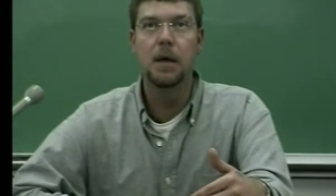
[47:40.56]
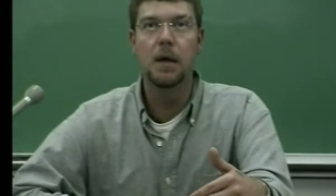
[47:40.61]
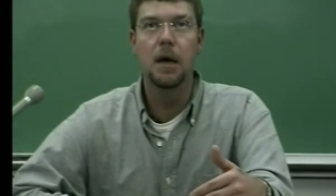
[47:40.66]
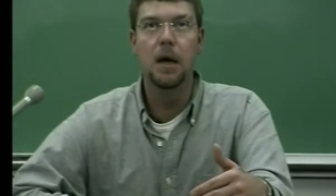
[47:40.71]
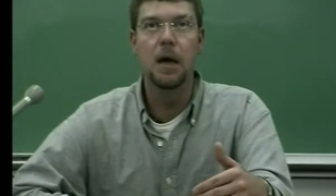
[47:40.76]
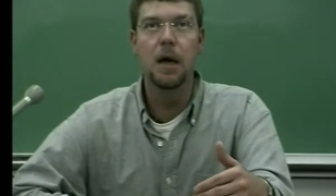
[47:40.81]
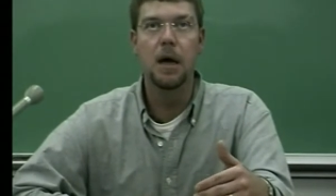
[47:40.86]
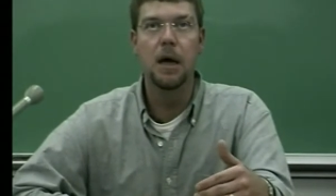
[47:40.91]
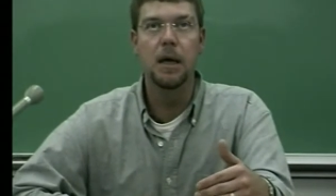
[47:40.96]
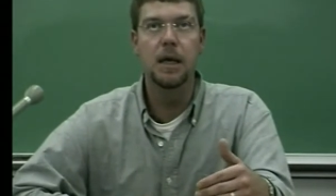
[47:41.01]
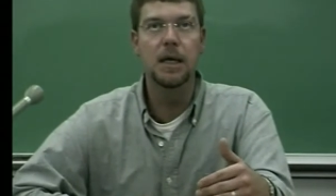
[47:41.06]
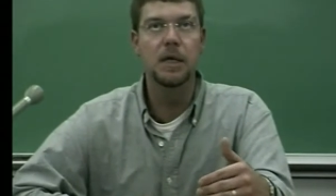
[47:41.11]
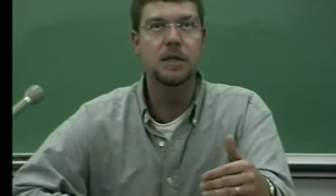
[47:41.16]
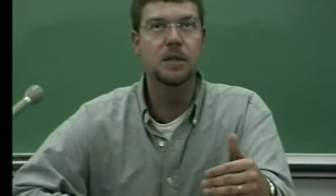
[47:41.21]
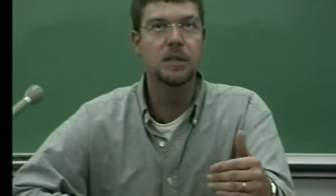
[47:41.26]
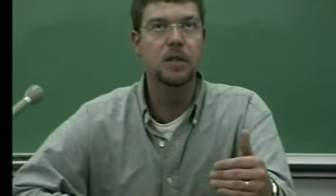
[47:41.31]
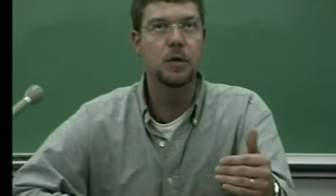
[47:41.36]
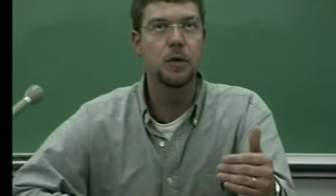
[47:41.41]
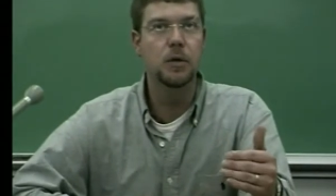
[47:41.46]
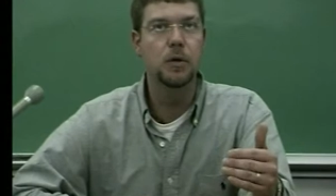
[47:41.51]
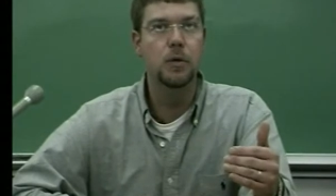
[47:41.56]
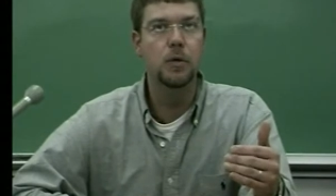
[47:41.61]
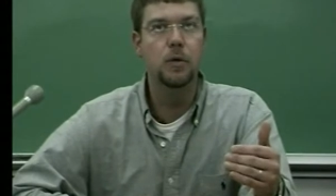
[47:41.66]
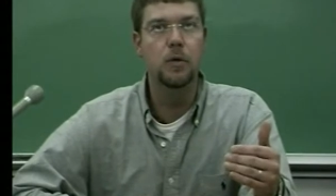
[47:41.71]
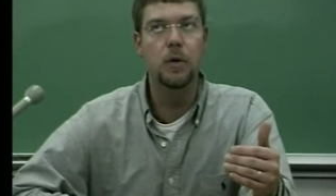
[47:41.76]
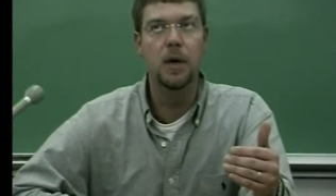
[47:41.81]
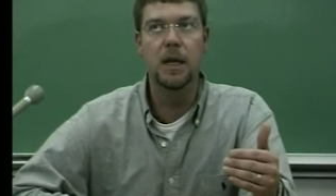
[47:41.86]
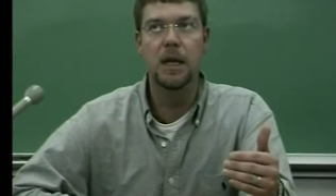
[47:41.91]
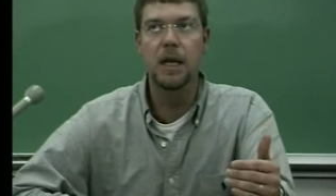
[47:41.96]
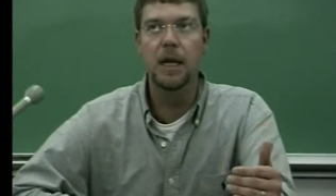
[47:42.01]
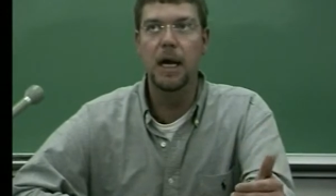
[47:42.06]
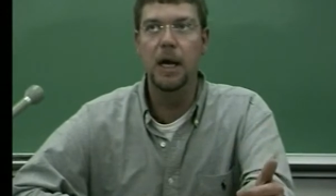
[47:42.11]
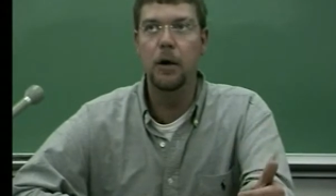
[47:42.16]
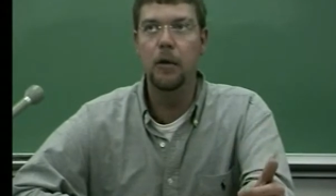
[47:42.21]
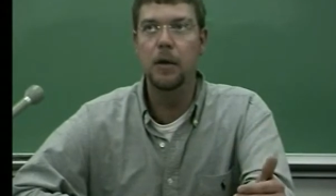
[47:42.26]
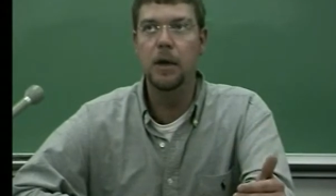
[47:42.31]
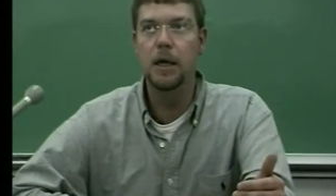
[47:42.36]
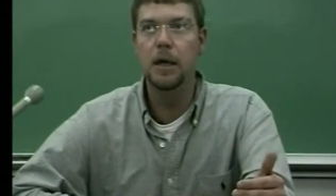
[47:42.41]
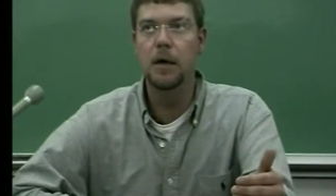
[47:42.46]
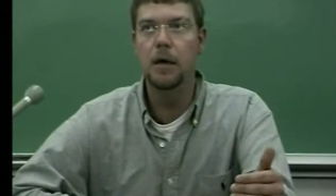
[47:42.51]
uh, into an
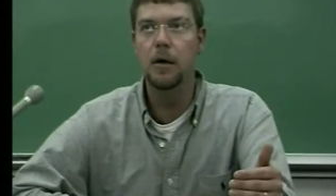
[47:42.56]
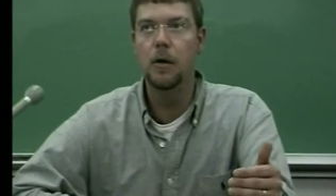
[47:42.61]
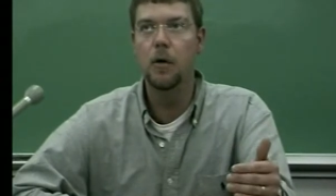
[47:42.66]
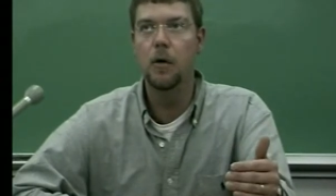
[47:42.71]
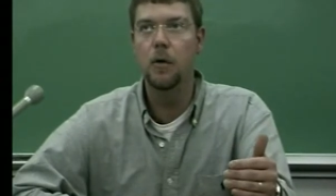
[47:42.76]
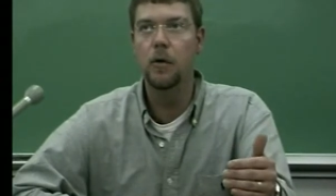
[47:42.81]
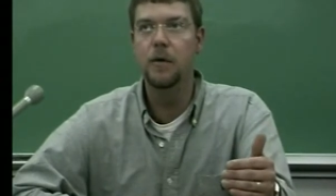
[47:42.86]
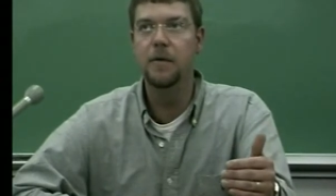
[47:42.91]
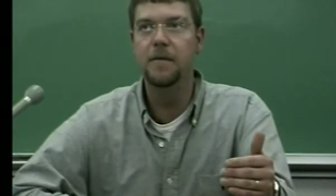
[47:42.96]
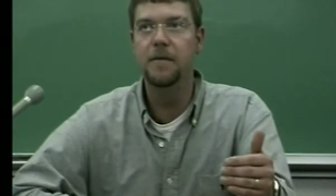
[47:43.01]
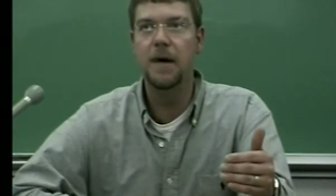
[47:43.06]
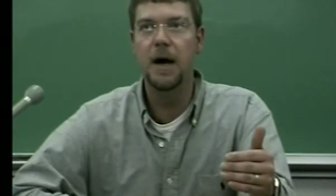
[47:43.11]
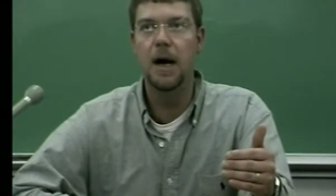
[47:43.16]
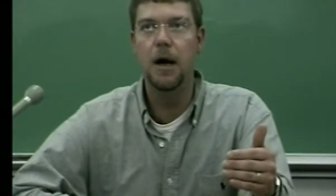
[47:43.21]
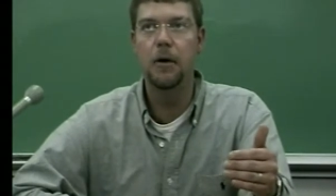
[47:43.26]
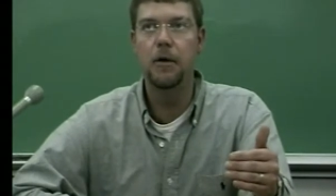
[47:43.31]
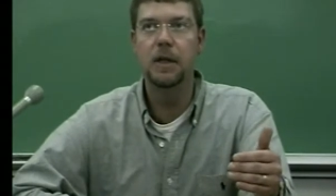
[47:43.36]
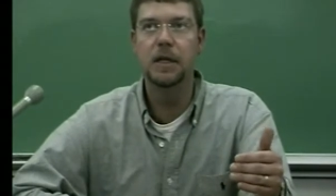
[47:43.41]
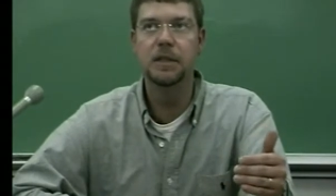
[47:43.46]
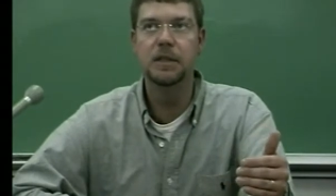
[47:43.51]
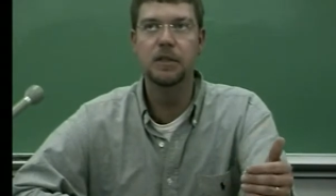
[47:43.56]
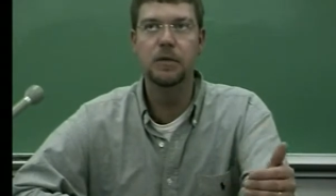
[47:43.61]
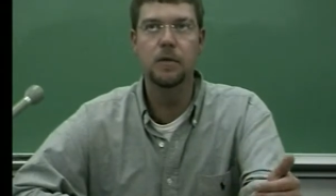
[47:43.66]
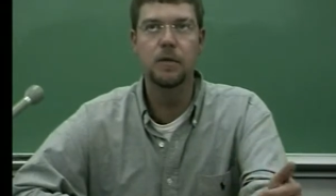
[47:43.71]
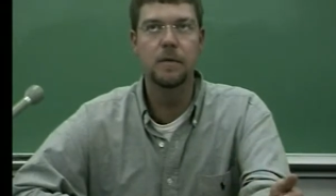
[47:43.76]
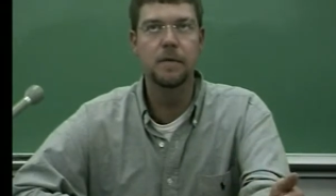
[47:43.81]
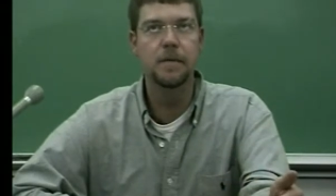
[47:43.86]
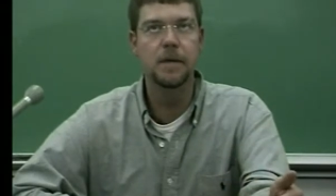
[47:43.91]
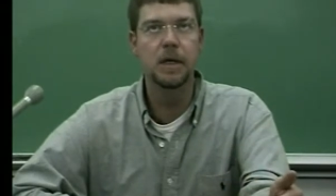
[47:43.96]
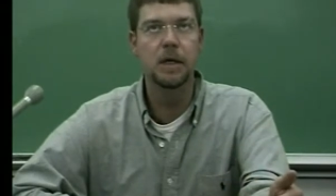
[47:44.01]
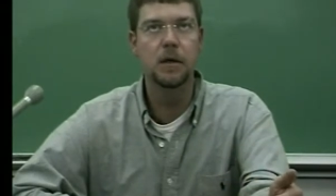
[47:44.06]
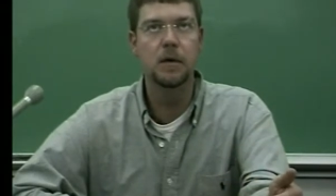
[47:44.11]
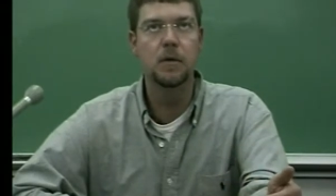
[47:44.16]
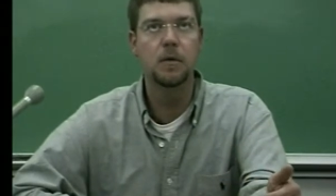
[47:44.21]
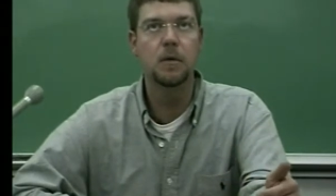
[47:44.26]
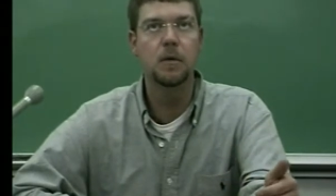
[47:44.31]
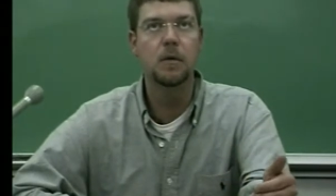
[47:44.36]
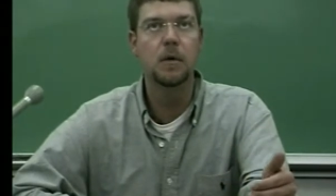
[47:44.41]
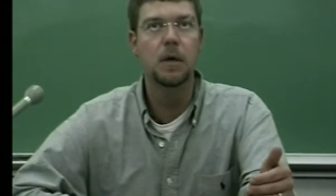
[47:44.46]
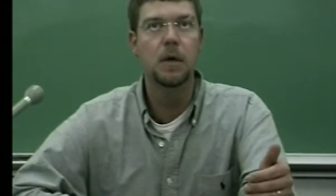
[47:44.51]
area, or you fire it into a
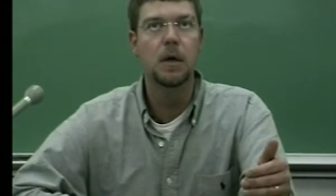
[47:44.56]
vehicle,